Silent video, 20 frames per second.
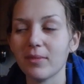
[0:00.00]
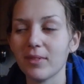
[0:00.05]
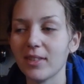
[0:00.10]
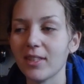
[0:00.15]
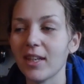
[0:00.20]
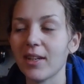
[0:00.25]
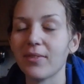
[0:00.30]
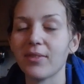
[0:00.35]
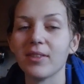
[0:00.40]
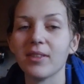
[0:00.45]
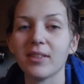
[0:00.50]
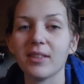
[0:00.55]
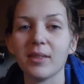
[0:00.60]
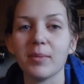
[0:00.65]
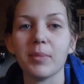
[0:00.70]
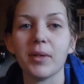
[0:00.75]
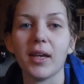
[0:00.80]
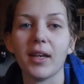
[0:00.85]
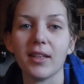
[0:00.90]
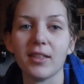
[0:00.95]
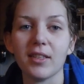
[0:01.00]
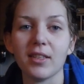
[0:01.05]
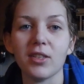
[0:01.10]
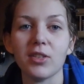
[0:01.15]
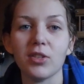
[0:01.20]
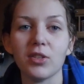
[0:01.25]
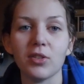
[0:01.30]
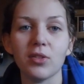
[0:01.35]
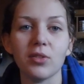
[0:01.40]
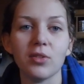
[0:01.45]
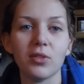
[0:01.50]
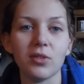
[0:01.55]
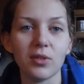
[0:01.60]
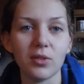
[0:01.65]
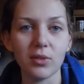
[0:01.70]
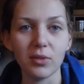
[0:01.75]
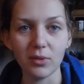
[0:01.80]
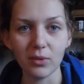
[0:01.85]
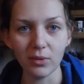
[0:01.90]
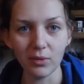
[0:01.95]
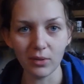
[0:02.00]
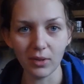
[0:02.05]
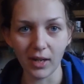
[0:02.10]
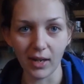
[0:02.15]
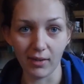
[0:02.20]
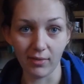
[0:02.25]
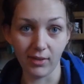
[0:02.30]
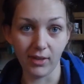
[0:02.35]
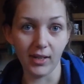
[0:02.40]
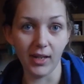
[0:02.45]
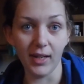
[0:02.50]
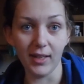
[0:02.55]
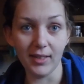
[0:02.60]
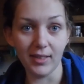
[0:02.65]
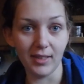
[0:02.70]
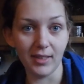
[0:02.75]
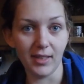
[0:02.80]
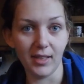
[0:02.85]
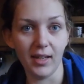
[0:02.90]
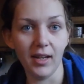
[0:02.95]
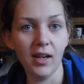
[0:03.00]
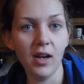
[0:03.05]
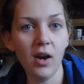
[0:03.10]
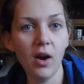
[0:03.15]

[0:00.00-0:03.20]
definitely pay attention to every idea.